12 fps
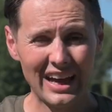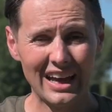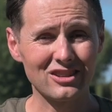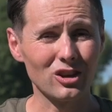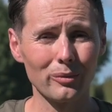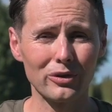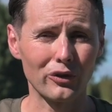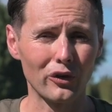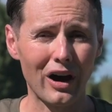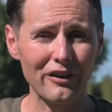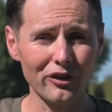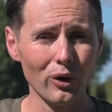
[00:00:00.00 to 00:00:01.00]
In terms of
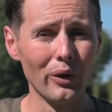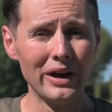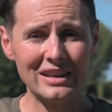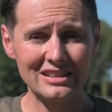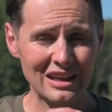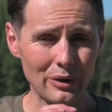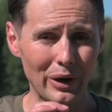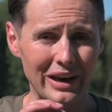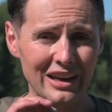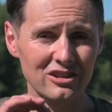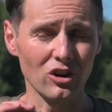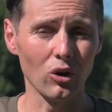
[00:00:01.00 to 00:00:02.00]
rifle,
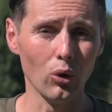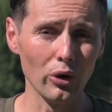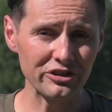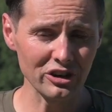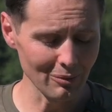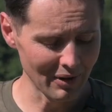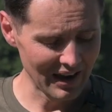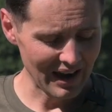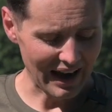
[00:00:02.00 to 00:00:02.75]
T1X, awesome.